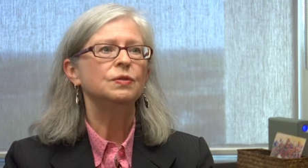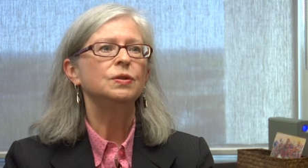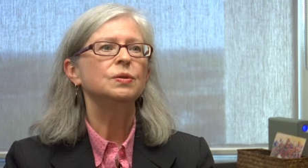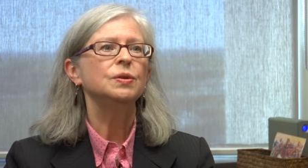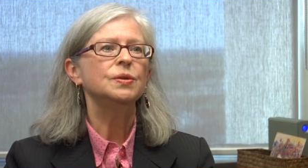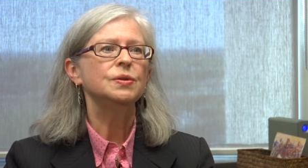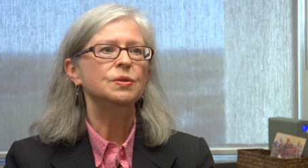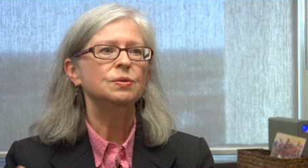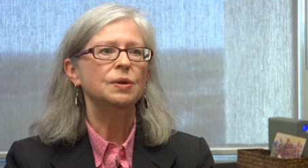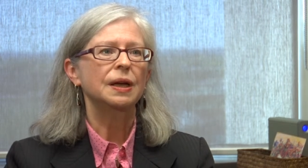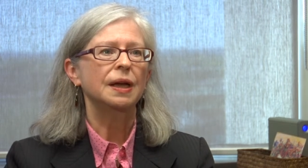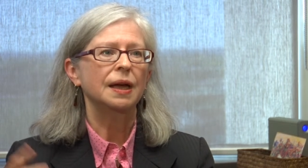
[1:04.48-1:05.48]
fuels
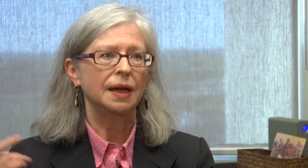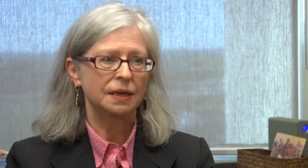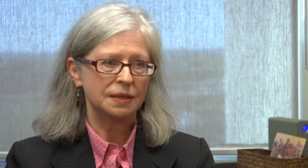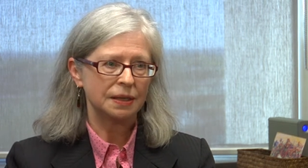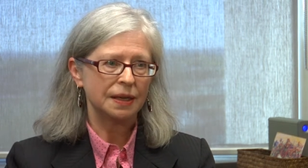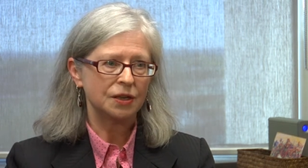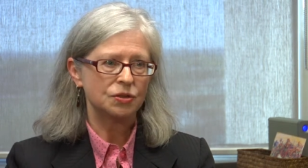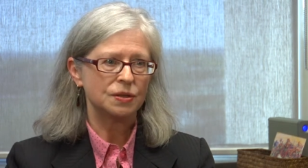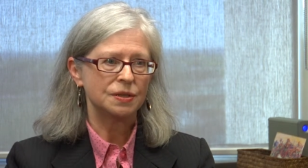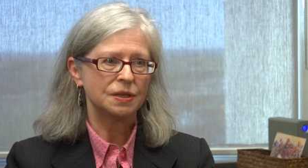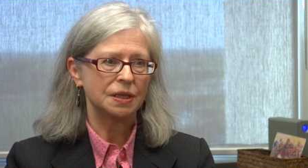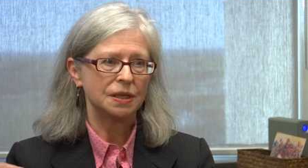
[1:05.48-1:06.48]
and
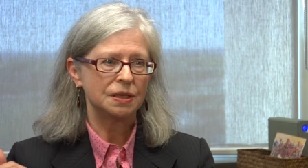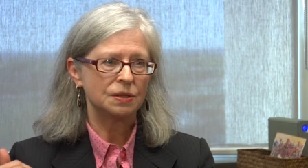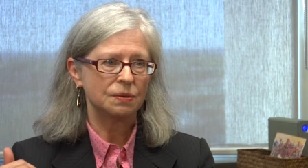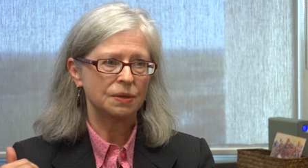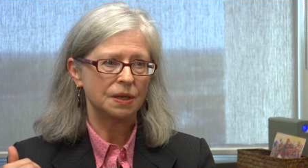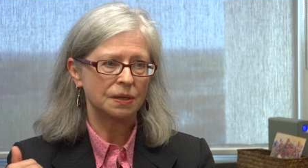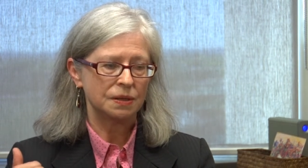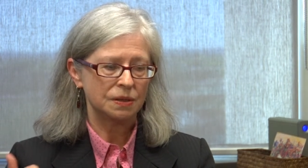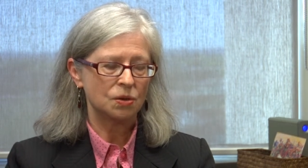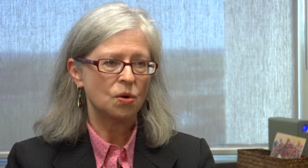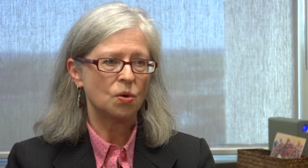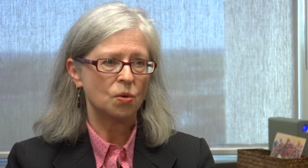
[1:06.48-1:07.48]
electricity. So that's
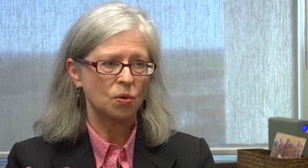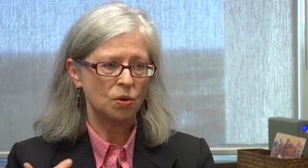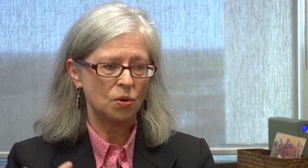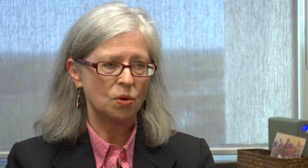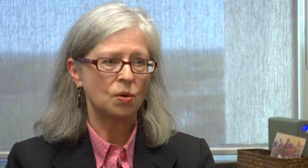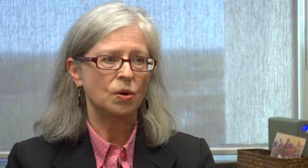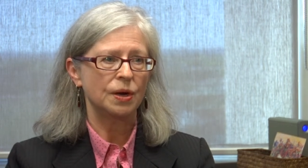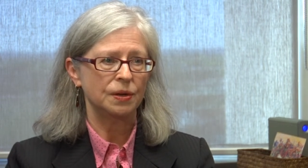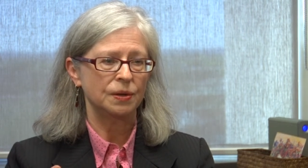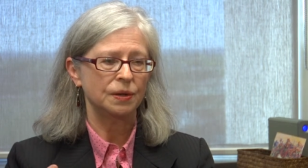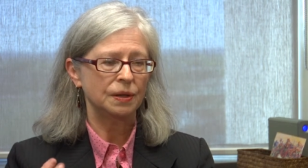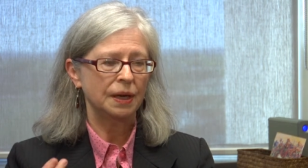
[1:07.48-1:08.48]
coal,
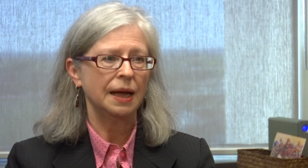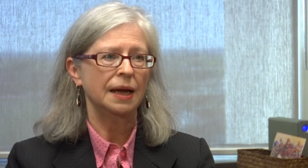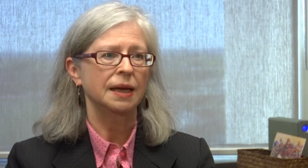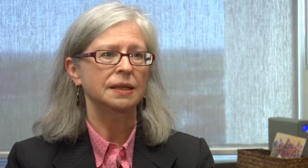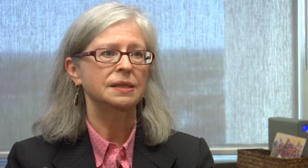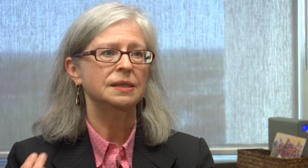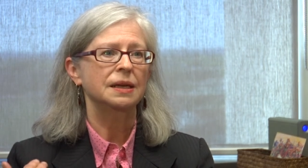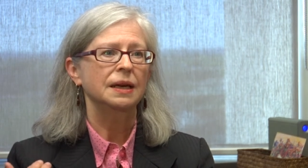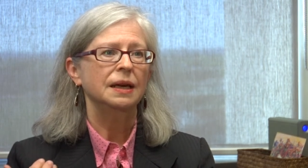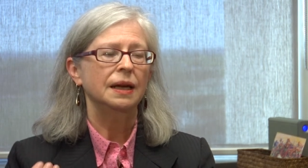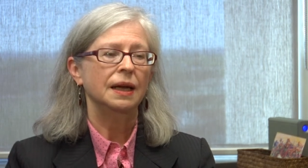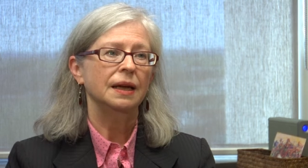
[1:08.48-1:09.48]
oil, gas,
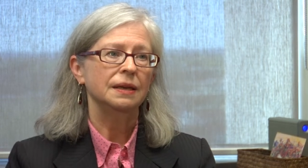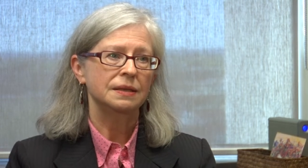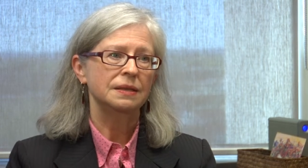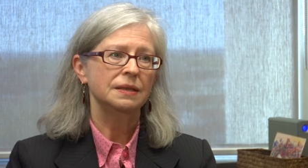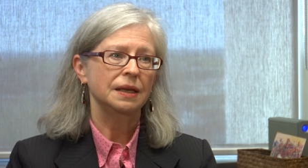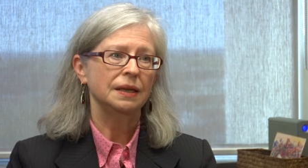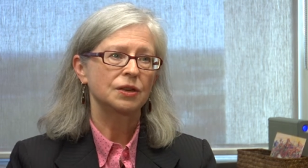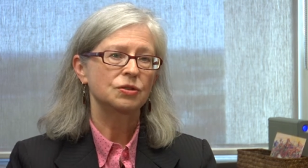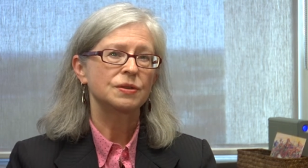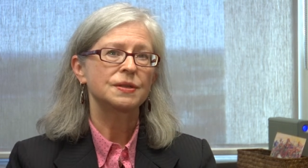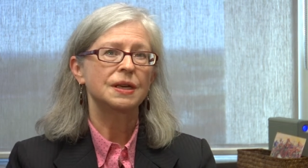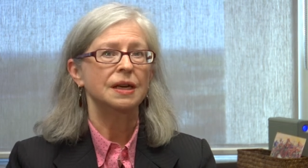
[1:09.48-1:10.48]
and
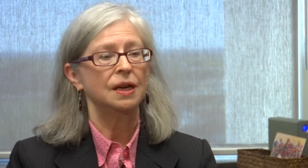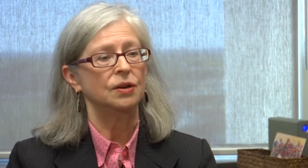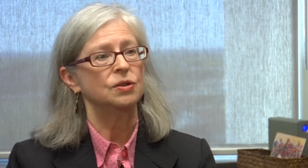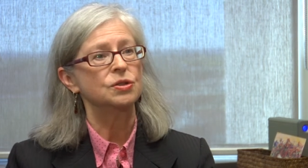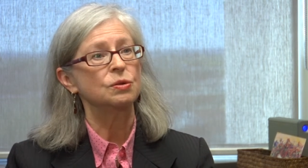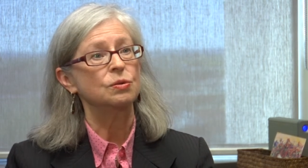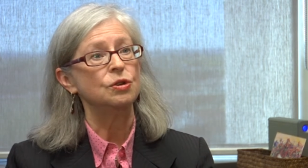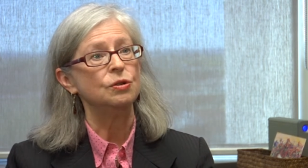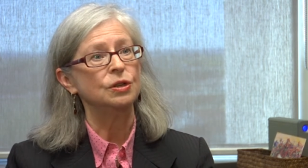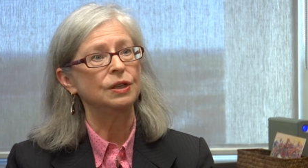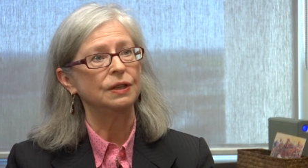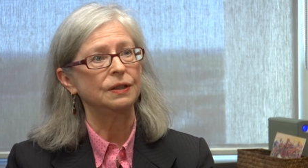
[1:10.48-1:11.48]
electricity, and also
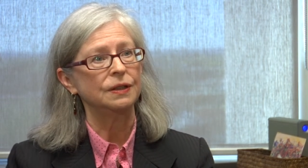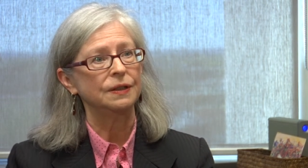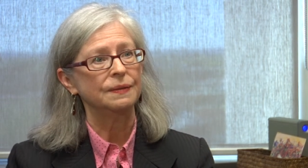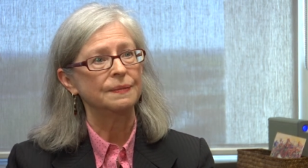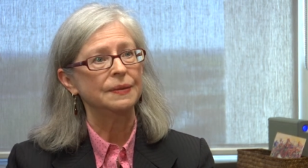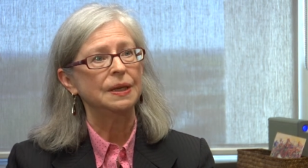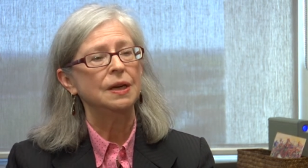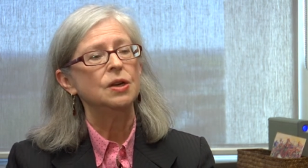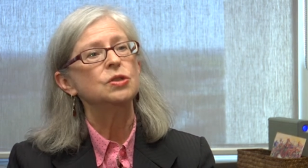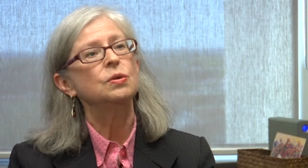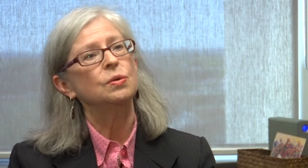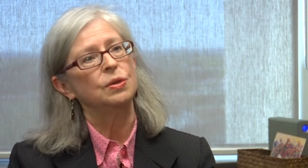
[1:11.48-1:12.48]
nuclear.
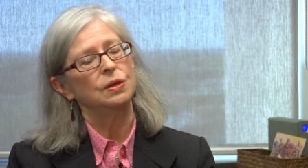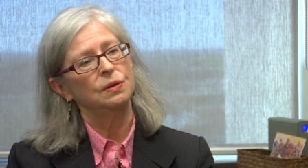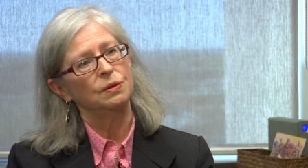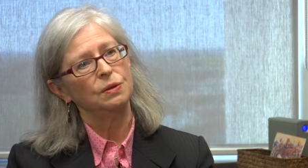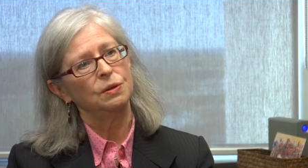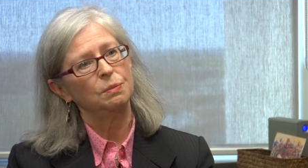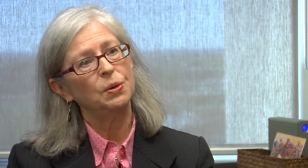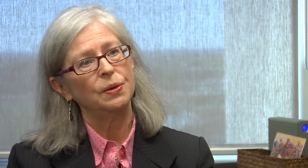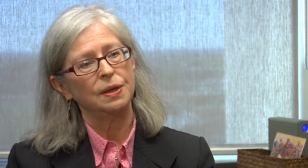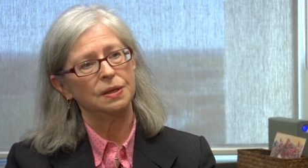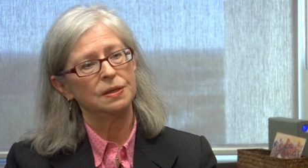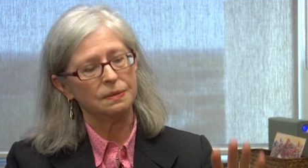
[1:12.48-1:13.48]
So the, the
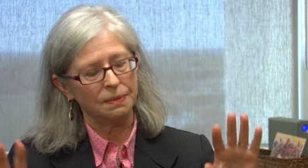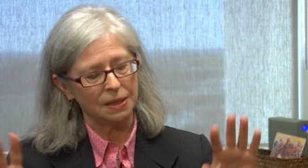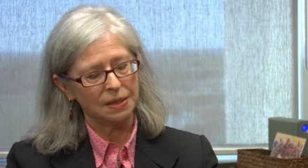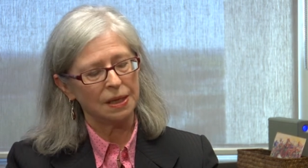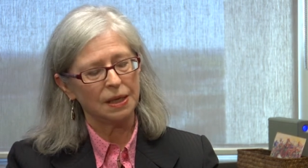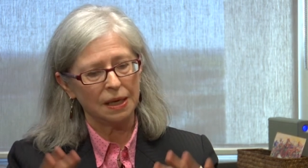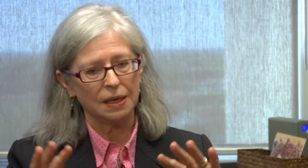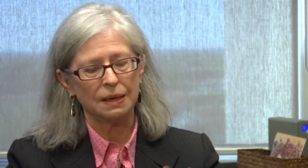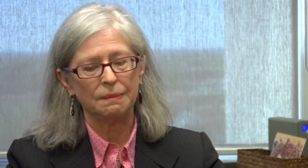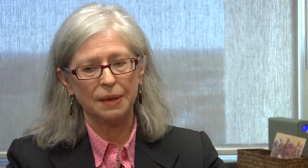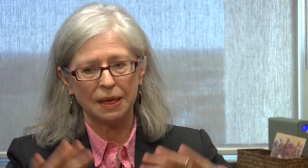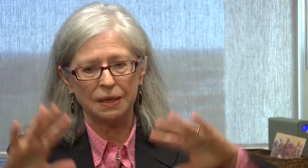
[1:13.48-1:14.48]
book is basically a
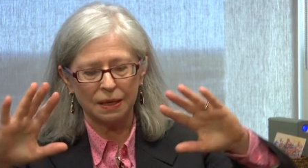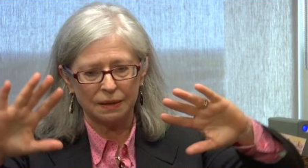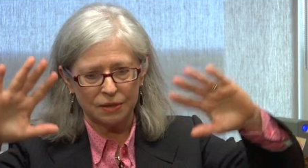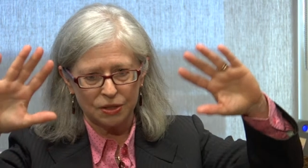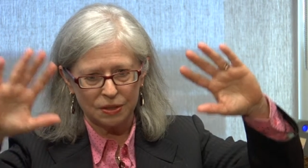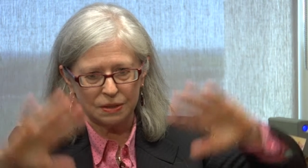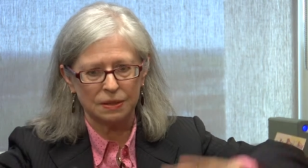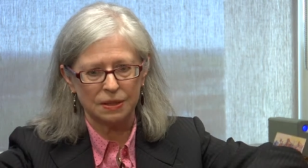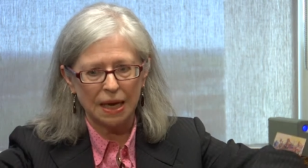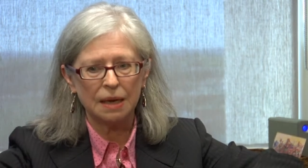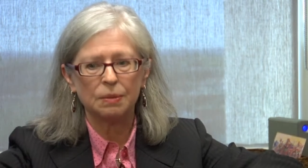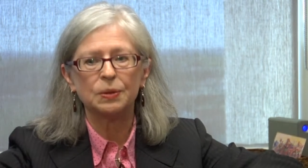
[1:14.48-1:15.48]
compendium, just
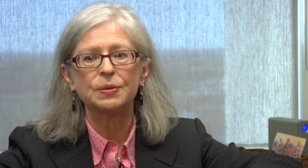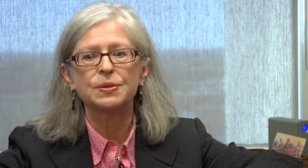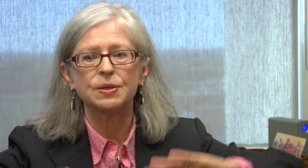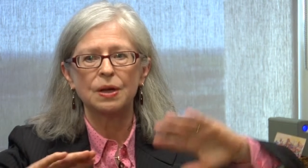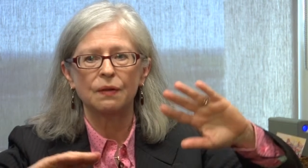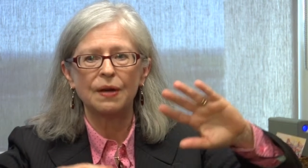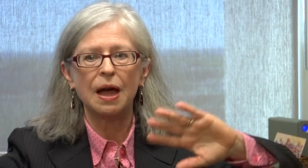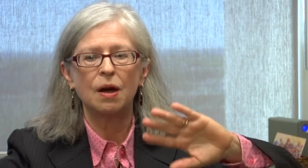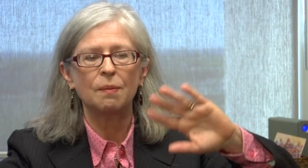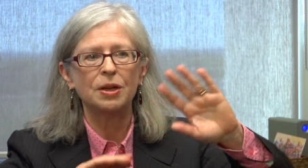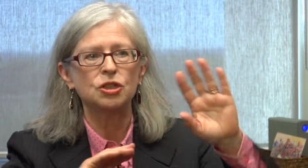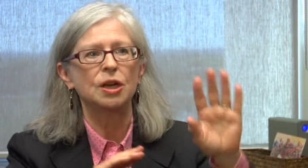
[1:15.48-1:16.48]
tables of
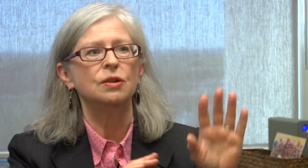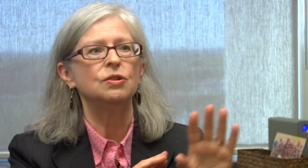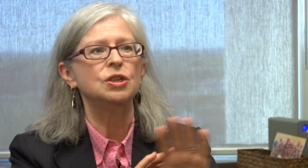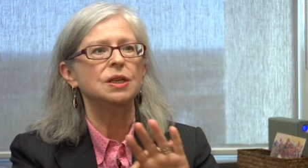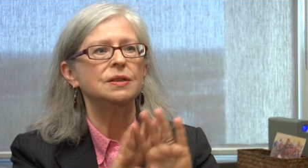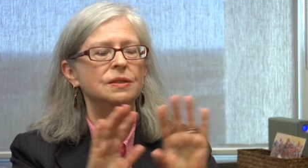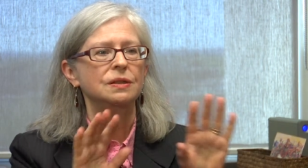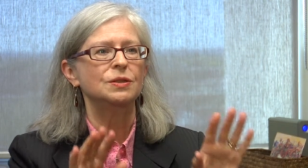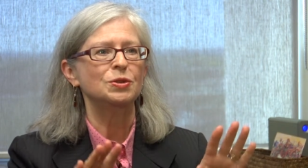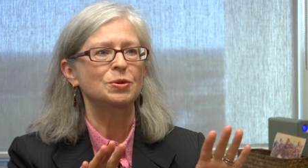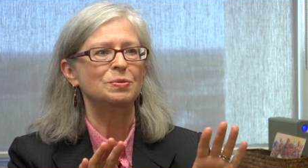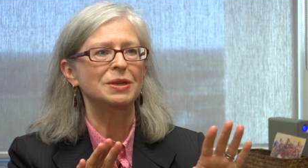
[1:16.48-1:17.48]
how much energy is
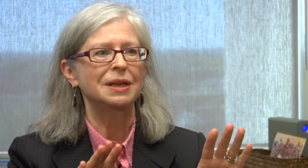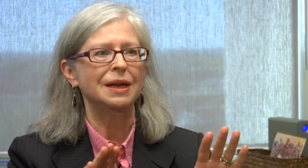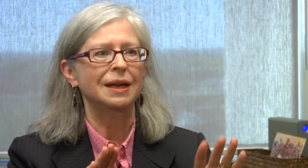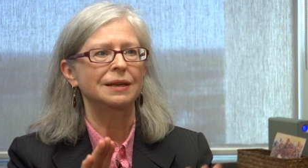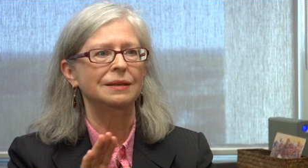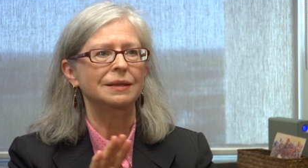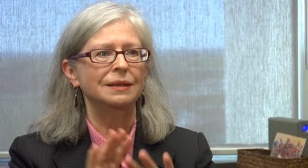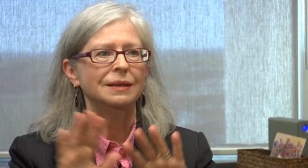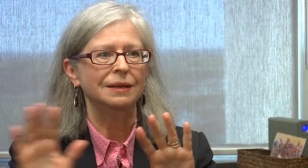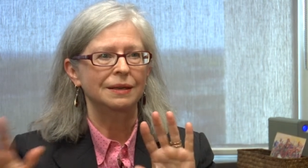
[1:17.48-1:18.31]
consumed in Canada